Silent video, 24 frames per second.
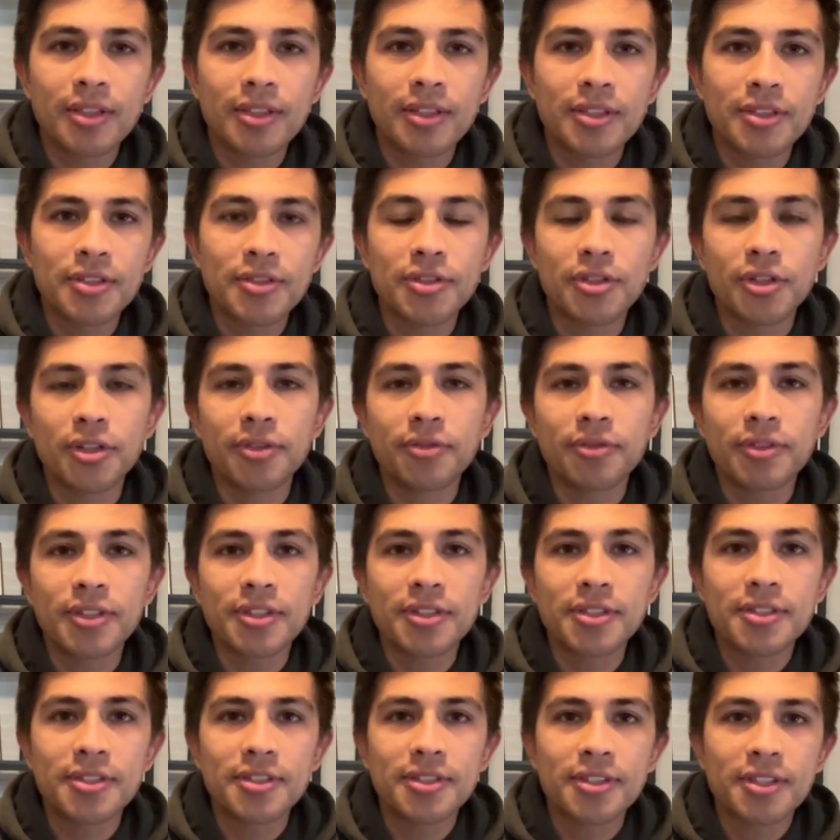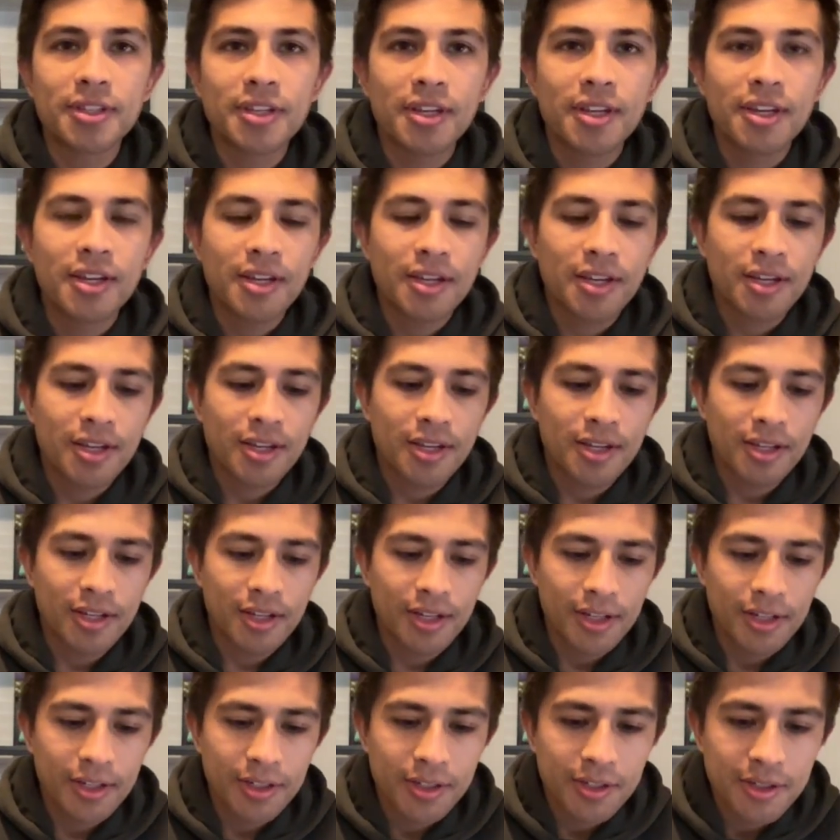service.
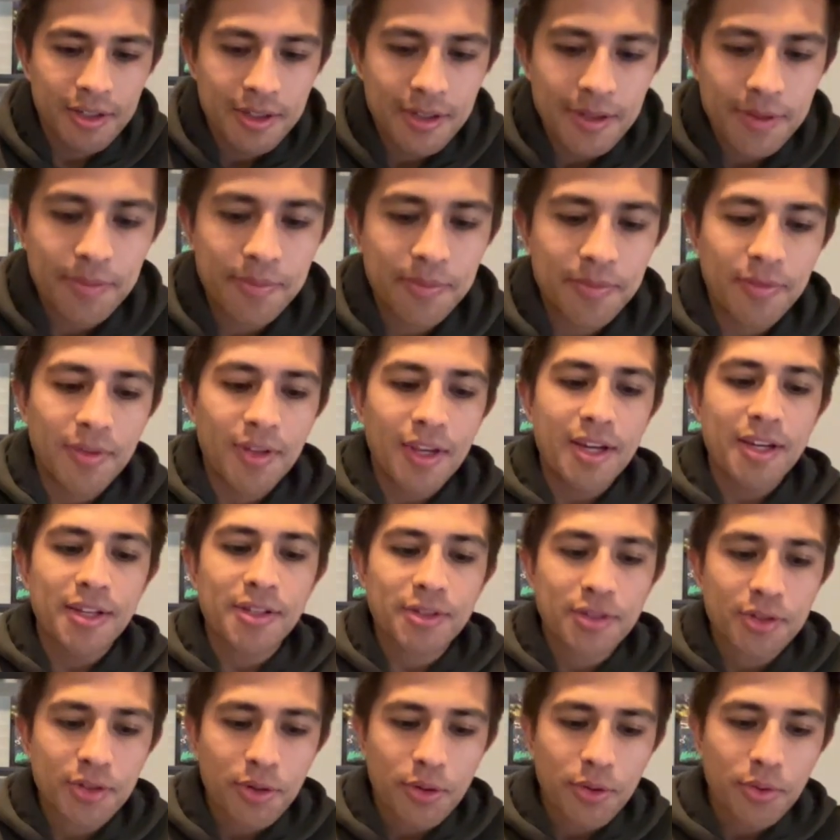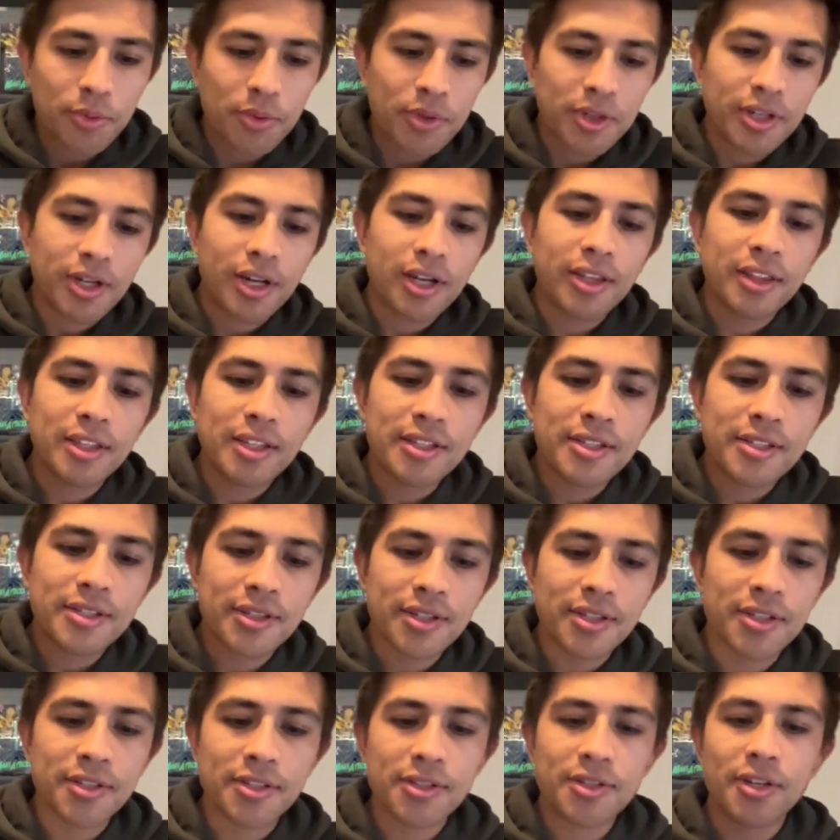And yeah, so we got this
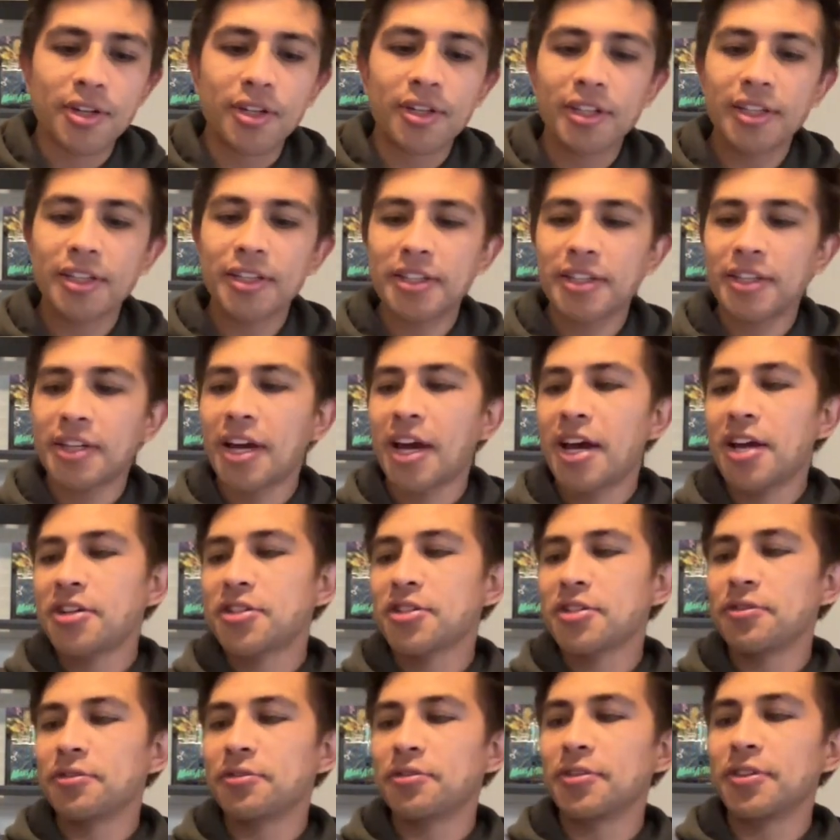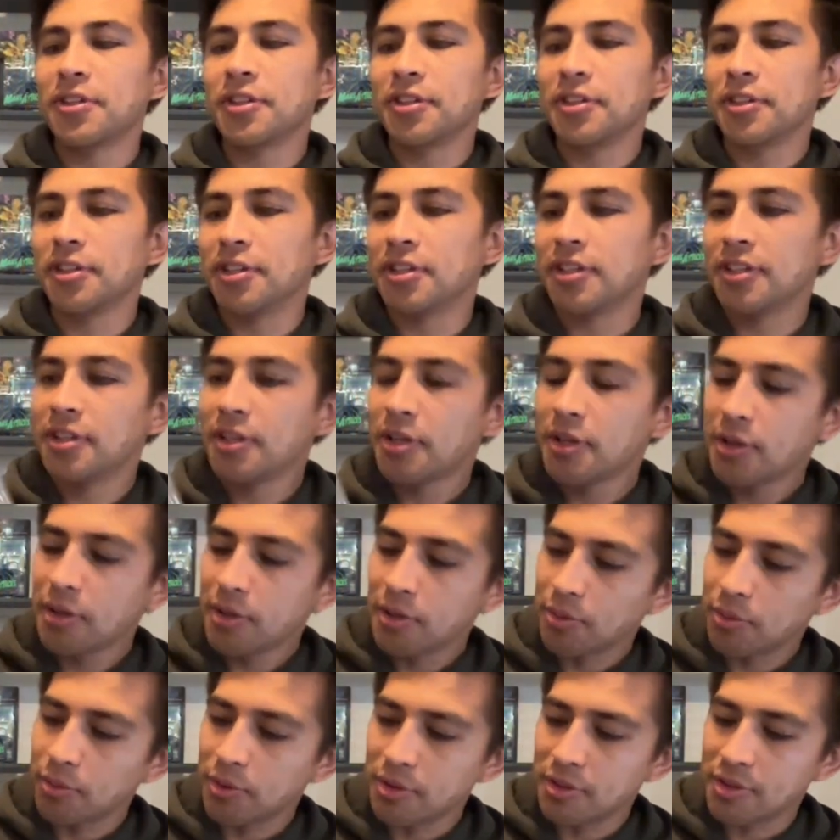Starlink action figure,
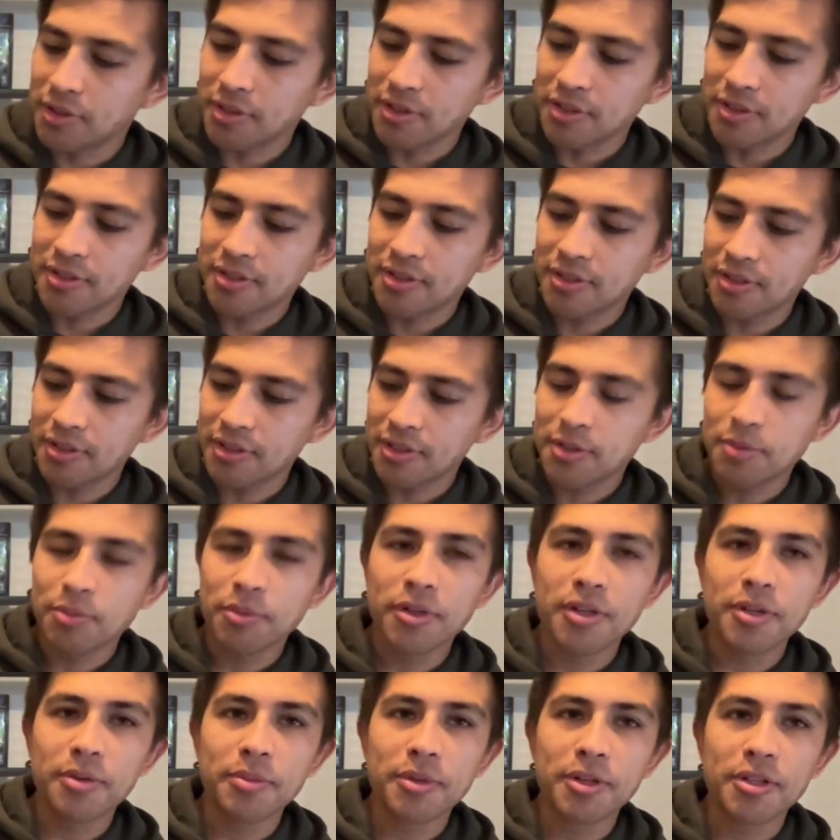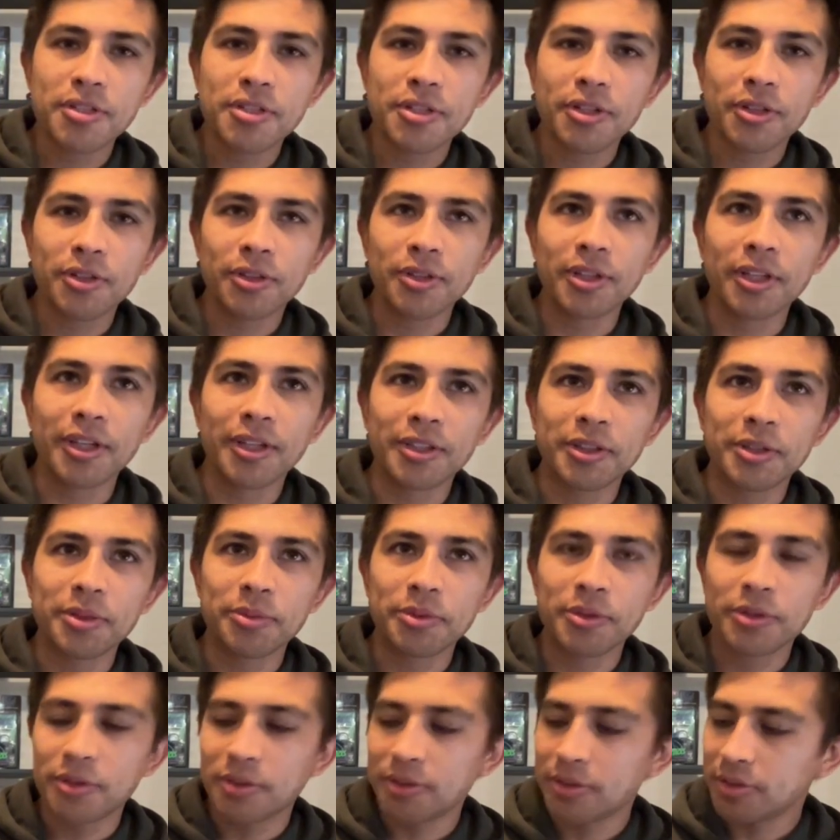which is it's pretty much a
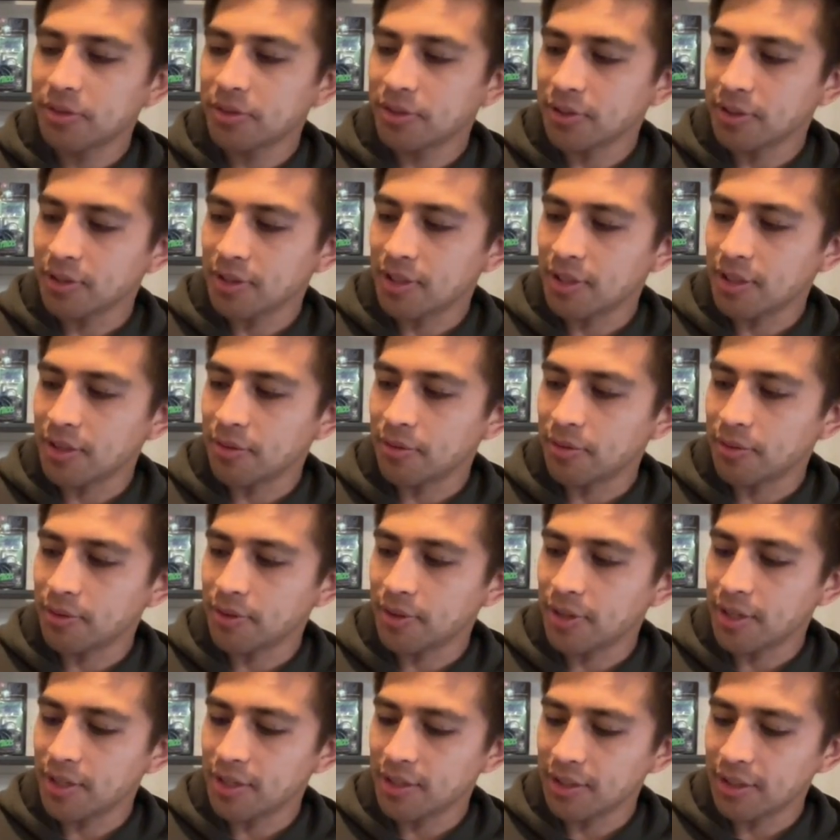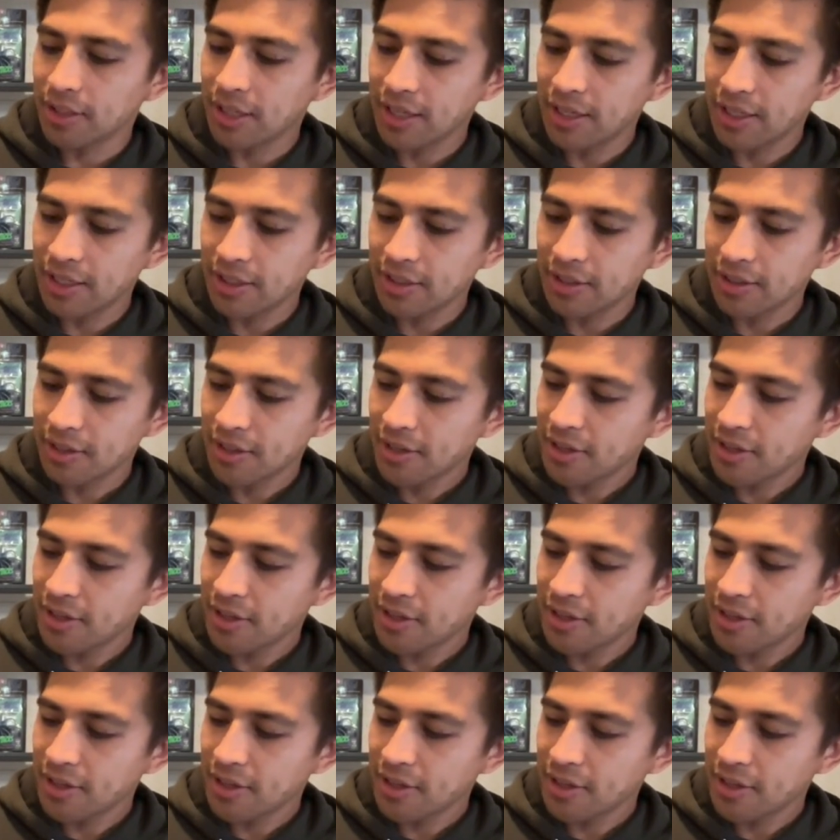collectible for any like